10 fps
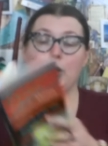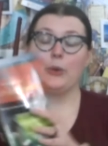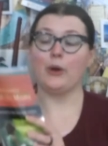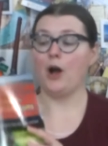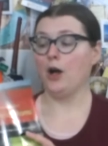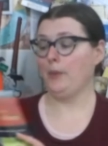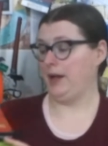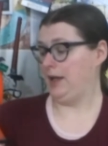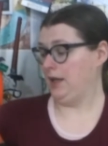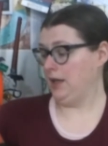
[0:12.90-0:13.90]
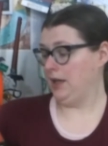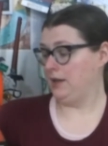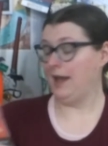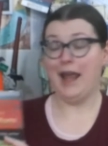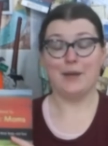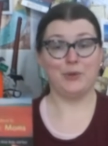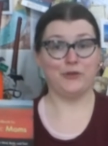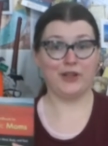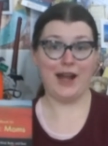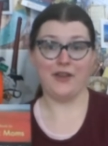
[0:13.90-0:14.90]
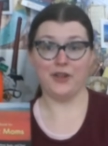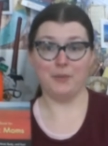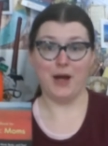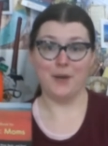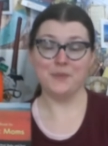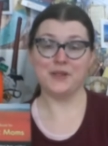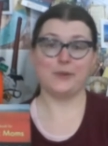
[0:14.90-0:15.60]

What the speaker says: who are all reading the Handbook for Catholic Moms,